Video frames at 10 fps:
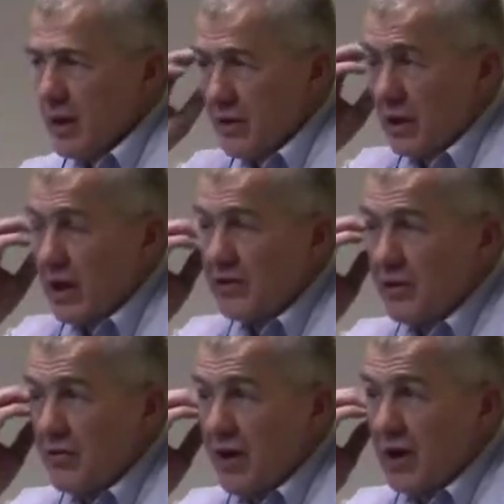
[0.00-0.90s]
is I'd like
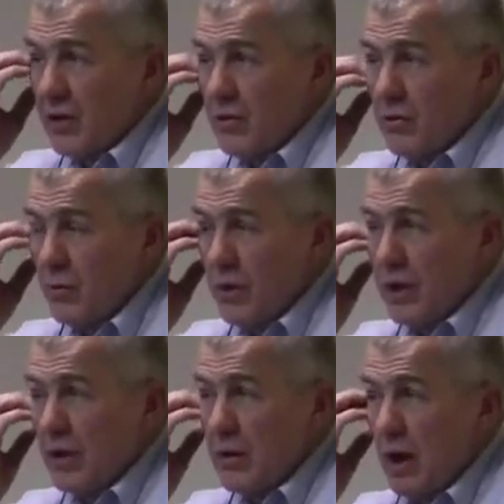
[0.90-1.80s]
to invite you to
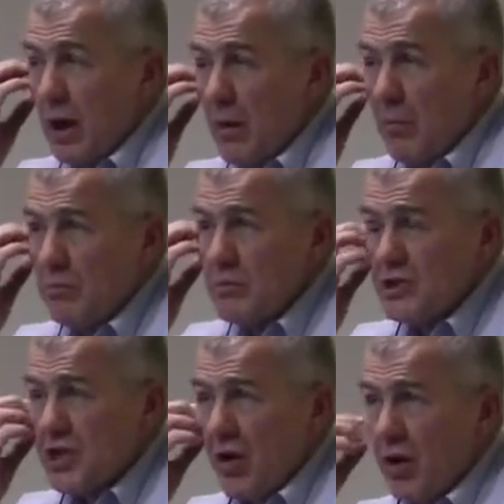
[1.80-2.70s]
be um,
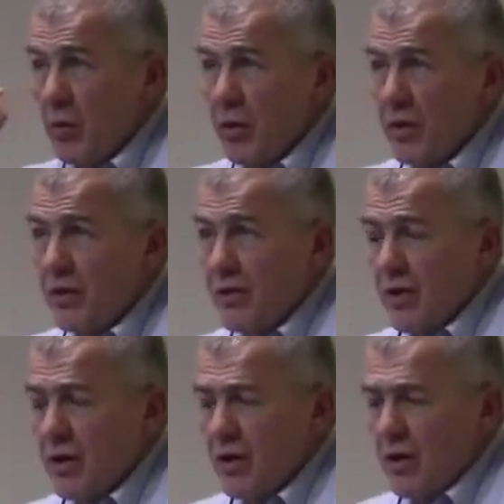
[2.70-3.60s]
sharing with us
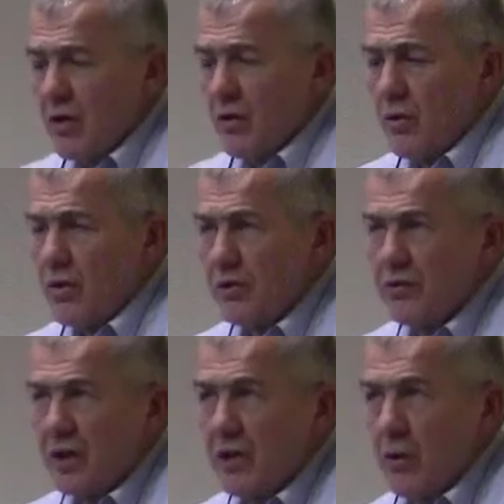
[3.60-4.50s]
who are the
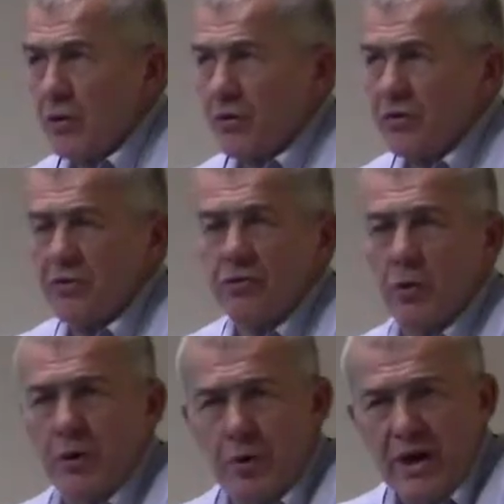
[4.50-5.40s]
stakeholders that
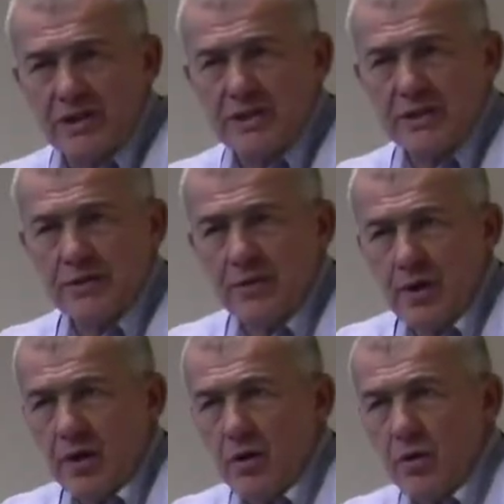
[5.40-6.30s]
you address?
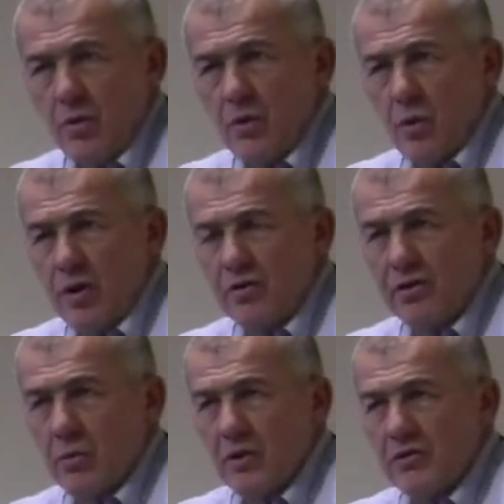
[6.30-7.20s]
Who are, what are
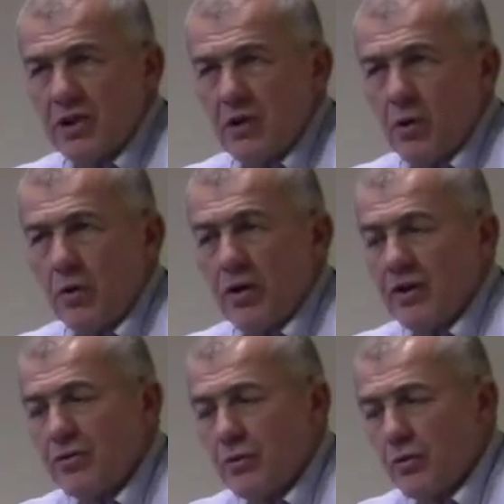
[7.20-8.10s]
some of the stakeholder
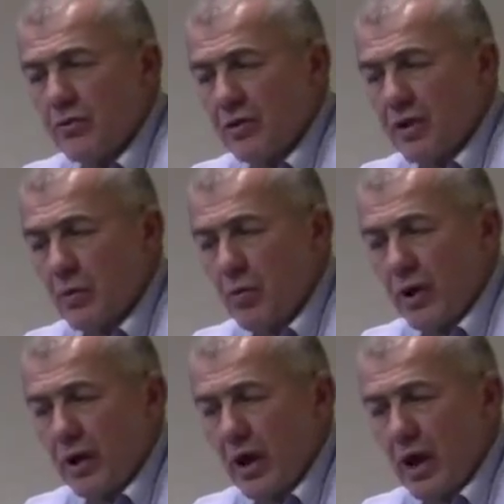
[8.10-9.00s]
issues that they
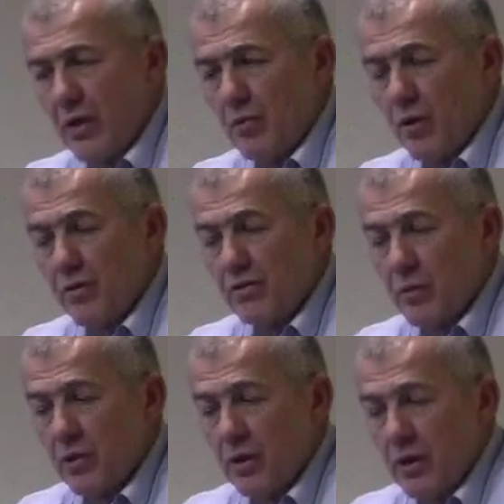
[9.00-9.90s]
bring? And what are
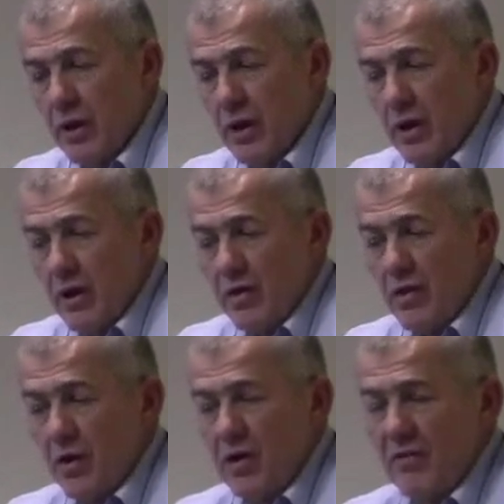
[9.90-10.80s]
some of the,
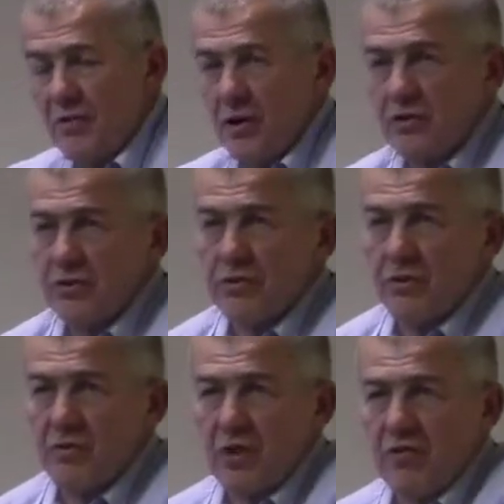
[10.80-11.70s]
their
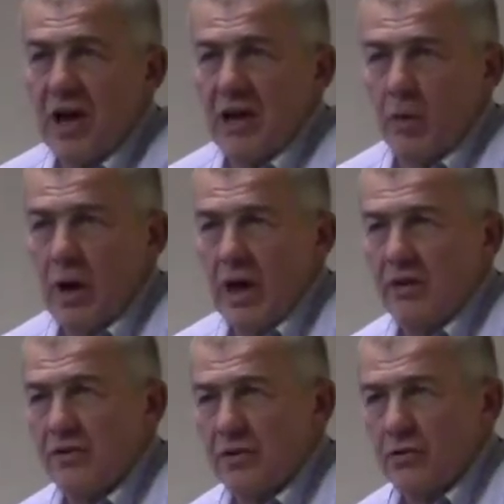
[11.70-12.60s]
definitions of the
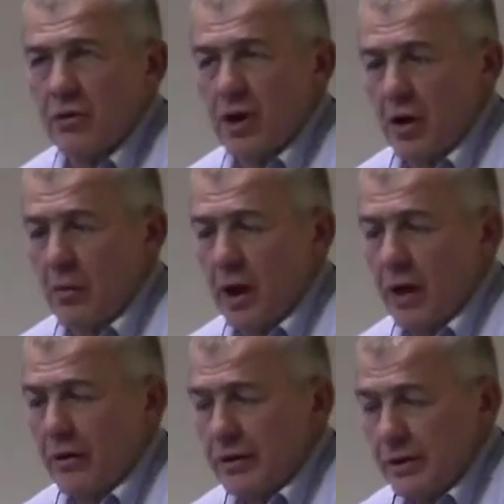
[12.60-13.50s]
evaluands that you care
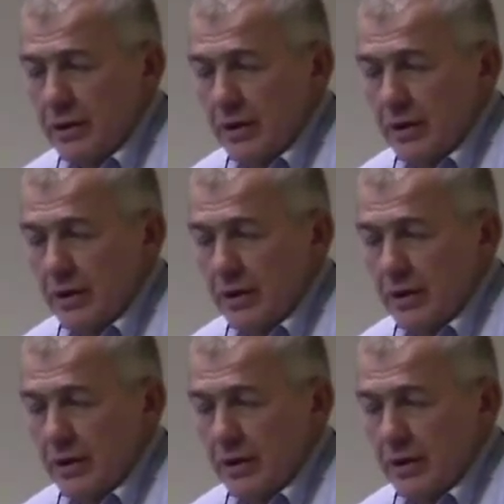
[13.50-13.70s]
about?